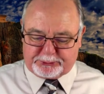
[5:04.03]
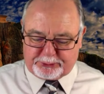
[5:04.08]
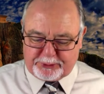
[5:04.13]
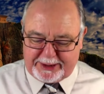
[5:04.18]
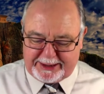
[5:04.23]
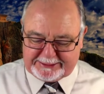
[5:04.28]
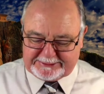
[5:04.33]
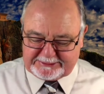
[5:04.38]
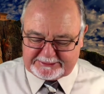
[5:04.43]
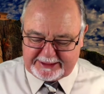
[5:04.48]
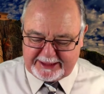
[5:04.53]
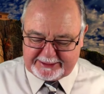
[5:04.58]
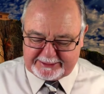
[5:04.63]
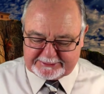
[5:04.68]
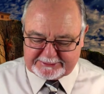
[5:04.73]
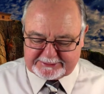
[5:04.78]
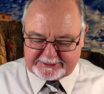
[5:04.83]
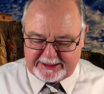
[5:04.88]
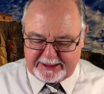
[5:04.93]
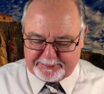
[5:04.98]
to Christ at
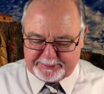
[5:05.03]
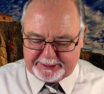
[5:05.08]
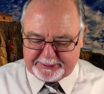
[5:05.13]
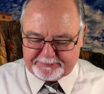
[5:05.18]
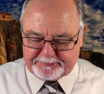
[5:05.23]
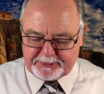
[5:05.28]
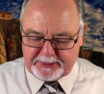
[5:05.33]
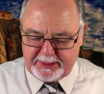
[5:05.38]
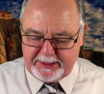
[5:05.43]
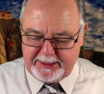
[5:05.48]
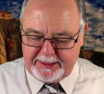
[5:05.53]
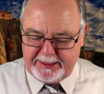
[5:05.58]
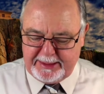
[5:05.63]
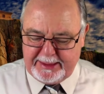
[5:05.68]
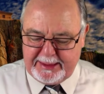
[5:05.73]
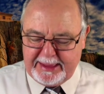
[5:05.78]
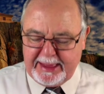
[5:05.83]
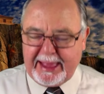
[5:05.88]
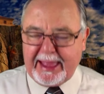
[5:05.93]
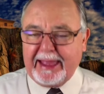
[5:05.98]
his coming.
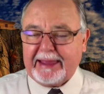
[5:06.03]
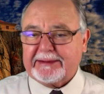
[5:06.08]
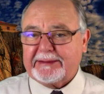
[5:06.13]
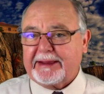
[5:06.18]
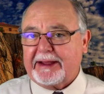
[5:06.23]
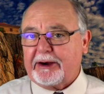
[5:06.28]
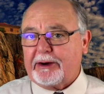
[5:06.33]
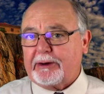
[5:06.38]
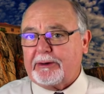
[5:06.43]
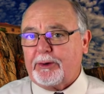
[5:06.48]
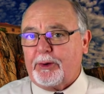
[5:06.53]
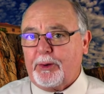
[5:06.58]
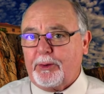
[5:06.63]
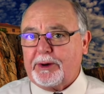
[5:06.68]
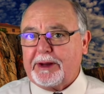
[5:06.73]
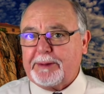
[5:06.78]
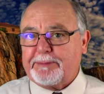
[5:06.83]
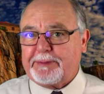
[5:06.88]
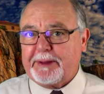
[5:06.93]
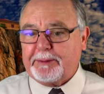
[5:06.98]
And they are
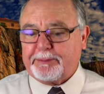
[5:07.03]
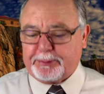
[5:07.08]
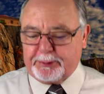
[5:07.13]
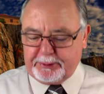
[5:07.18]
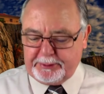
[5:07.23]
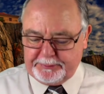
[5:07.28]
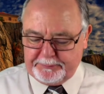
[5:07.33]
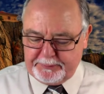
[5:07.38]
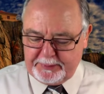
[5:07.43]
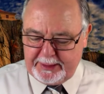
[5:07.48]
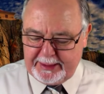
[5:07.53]
holy people.